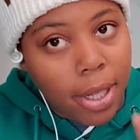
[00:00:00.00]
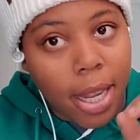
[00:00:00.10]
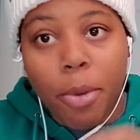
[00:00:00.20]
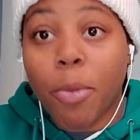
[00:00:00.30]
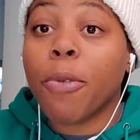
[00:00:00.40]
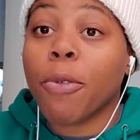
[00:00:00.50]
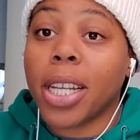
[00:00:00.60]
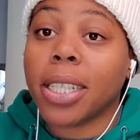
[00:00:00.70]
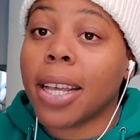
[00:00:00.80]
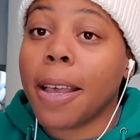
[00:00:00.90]
Let me
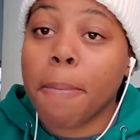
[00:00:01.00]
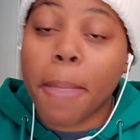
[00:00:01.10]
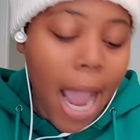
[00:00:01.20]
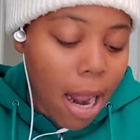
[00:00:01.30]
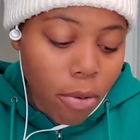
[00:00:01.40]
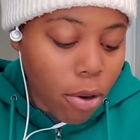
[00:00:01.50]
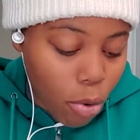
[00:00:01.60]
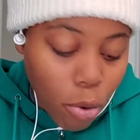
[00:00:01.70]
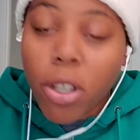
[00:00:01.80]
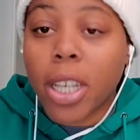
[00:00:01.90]
rephrase that. I don't know
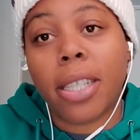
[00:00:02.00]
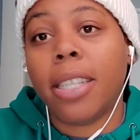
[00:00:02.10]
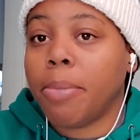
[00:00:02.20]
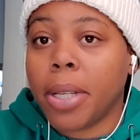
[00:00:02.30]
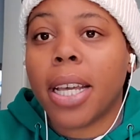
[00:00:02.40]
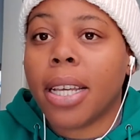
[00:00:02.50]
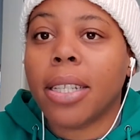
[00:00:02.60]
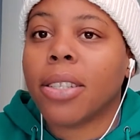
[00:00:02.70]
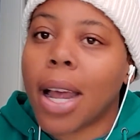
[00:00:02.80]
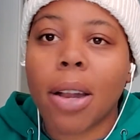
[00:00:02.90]
who your CPA
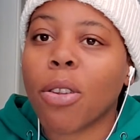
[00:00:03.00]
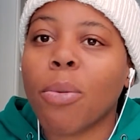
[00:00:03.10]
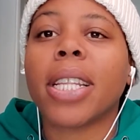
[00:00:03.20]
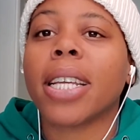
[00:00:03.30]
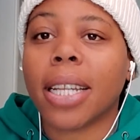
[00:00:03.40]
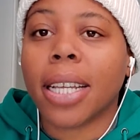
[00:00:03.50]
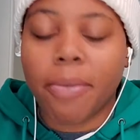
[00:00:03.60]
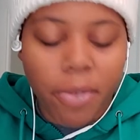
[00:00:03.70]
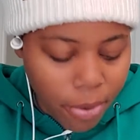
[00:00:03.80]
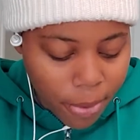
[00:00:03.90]
is, so I don't know what they're gonna give you.